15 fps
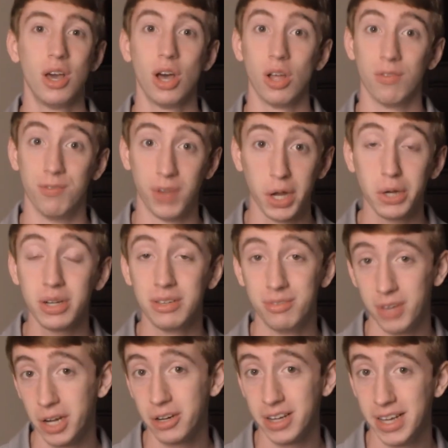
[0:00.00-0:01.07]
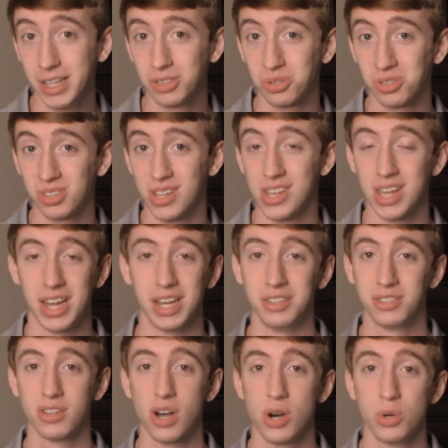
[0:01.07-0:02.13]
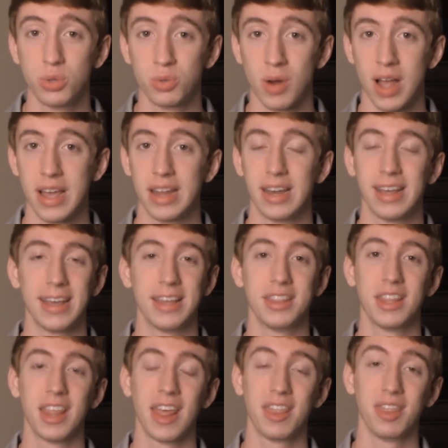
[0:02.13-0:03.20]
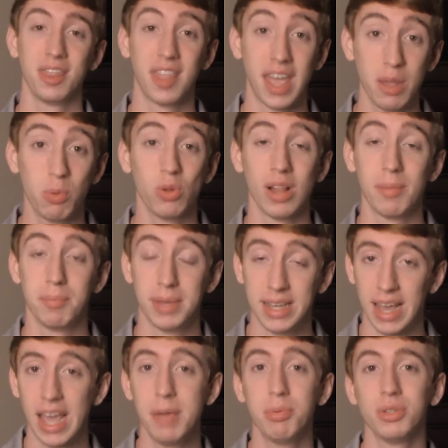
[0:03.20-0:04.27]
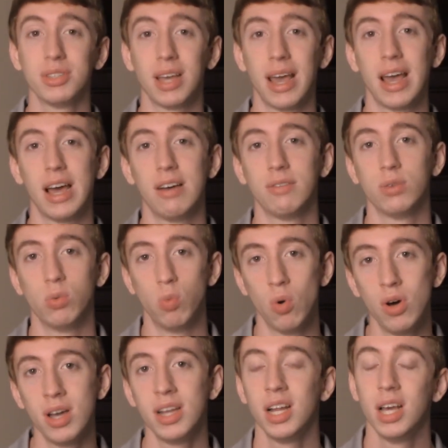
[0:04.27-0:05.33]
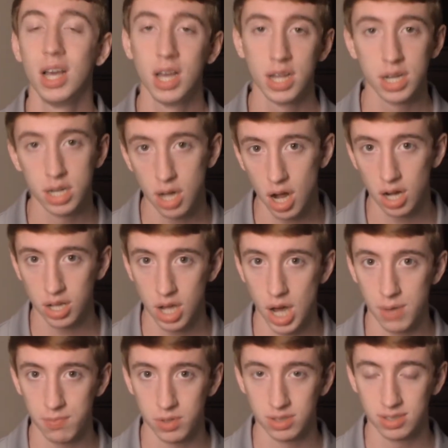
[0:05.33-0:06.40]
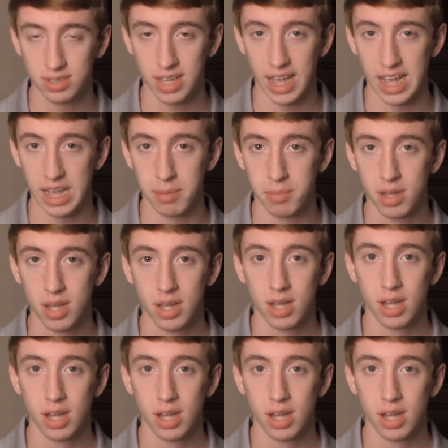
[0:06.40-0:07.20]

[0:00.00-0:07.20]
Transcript: very, very interesting in its own right, and then they will be able to have one non-conference game